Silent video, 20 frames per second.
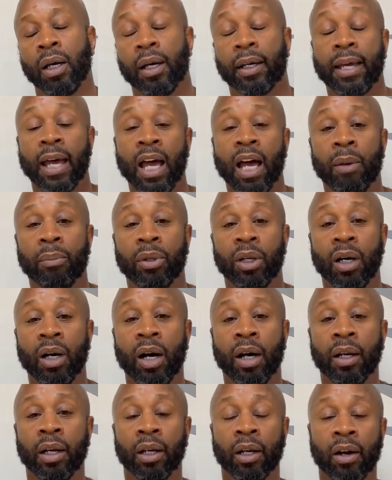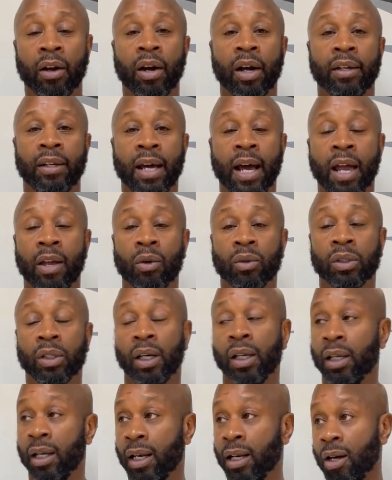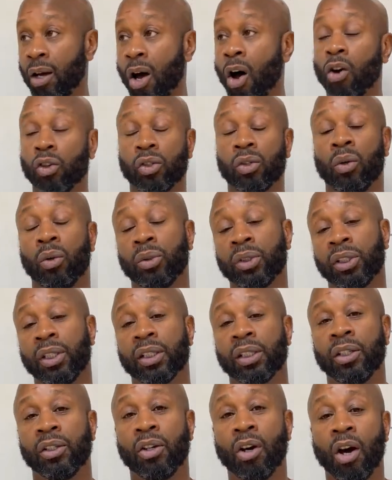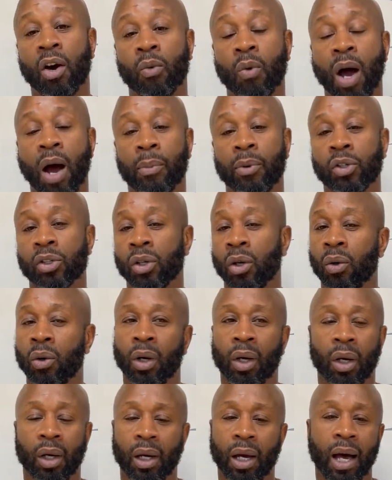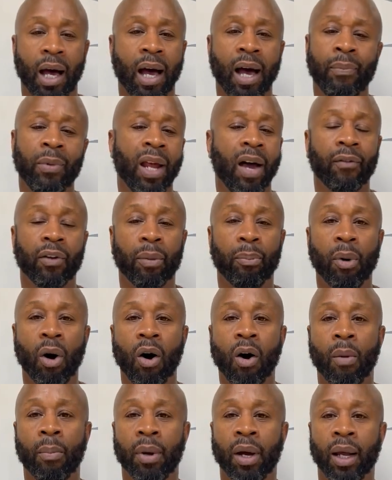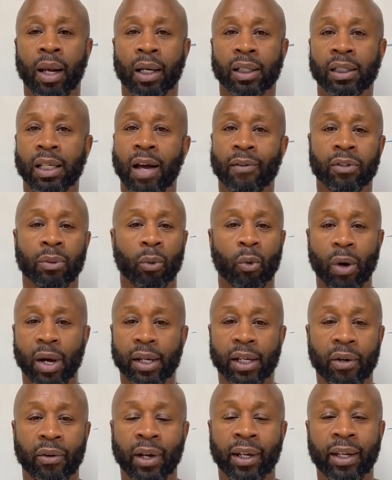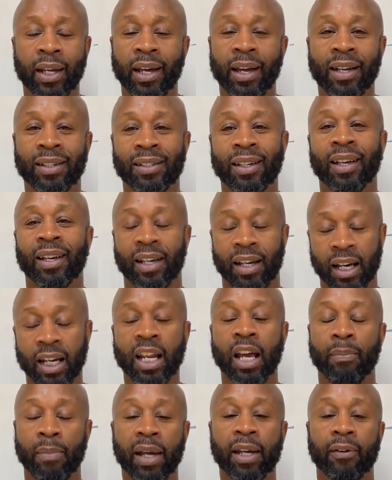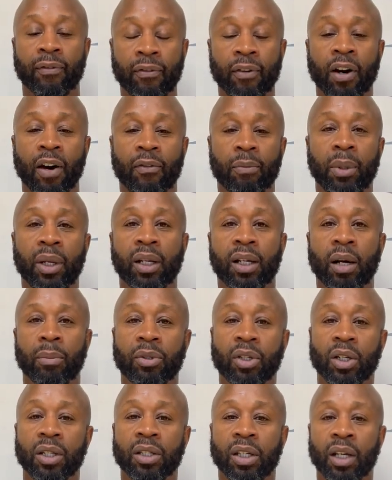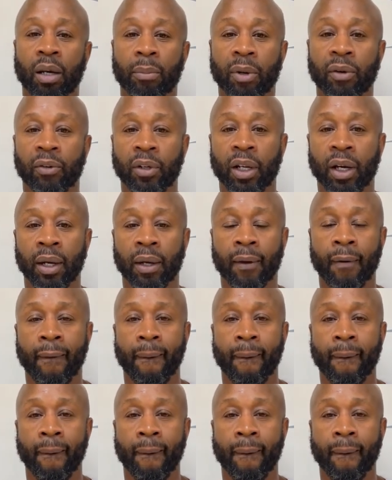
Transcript: Cam Dunn and Aaron Daniels, and also assistant Darrell Roberts. So I've been having a ball, man. Like I said, I have some great kids, and they make it fun for me to come to the gym every day.